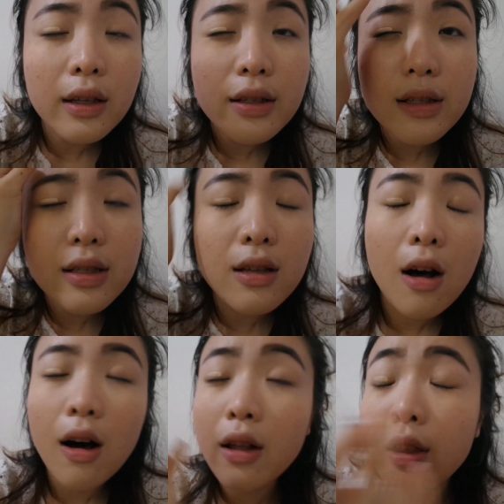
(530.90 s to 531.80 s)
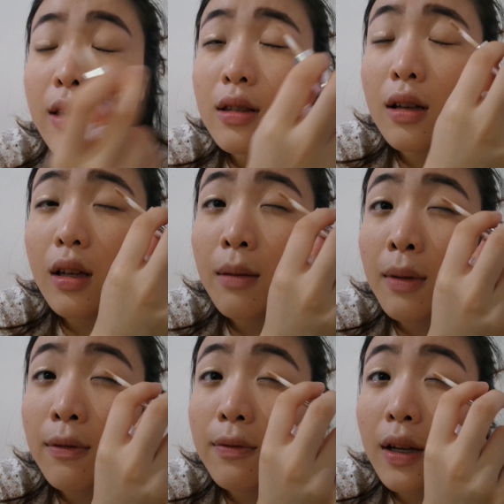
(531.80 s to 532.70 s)
saw this in
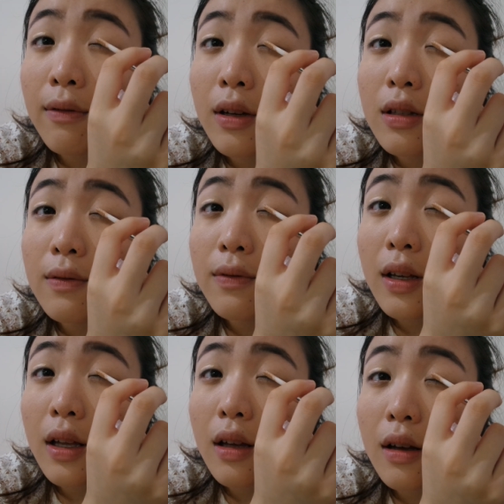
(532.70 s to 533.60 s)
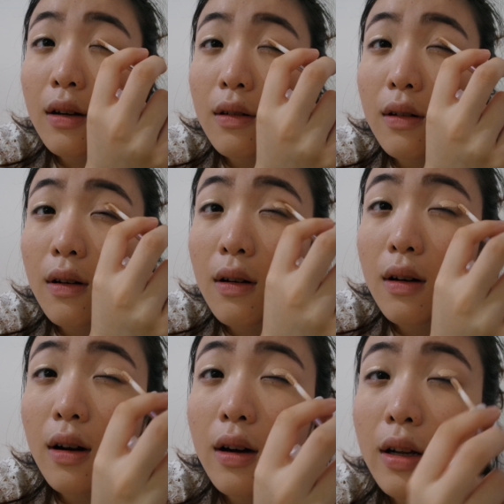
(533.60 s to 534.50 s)
my favorites video
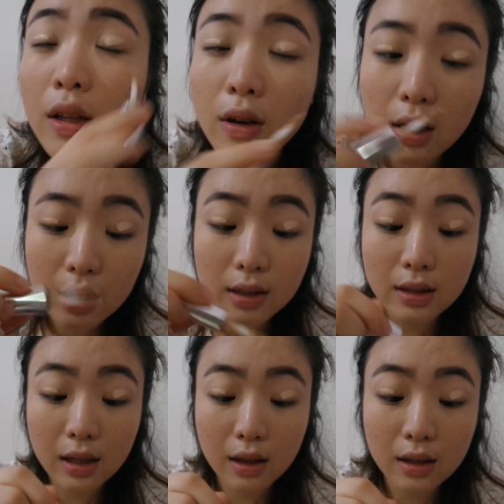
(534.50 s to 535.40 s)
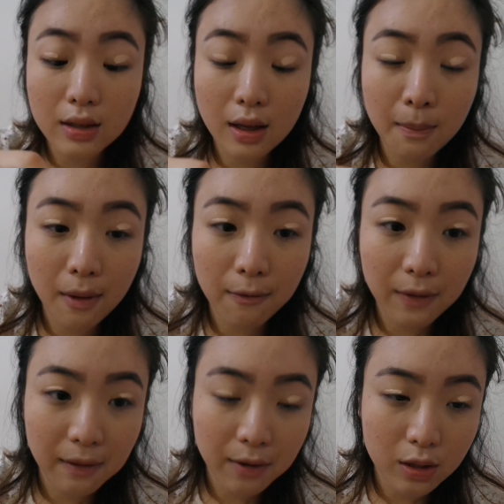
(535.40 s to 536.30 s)
or you're gonna see this in my
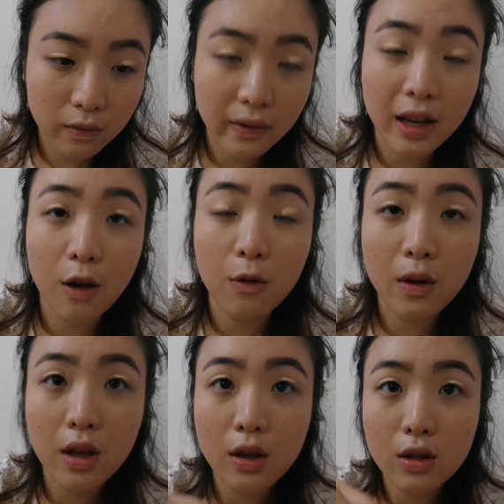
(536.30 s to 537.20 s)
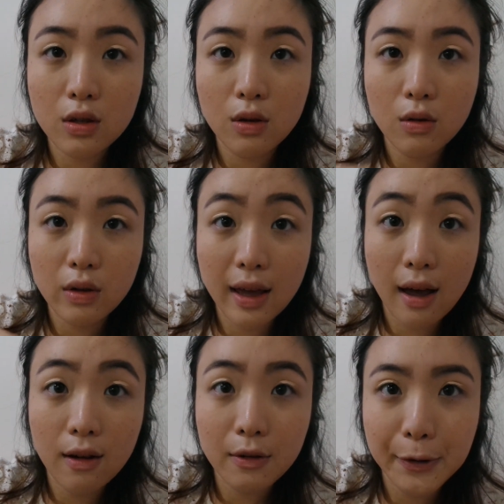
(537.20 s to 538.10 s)
favorites video. So
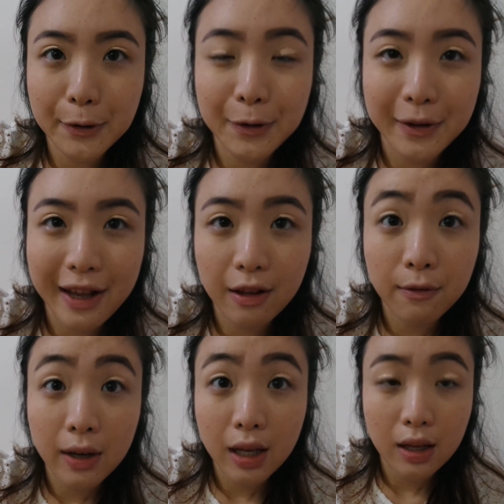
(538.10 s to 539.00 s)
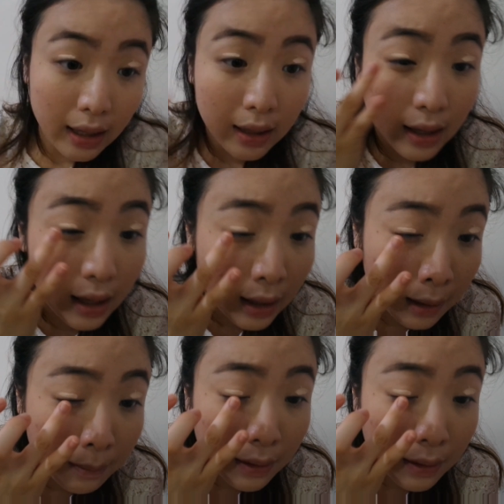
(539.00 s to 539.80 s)
yeah. Ooh, I look funny. And then I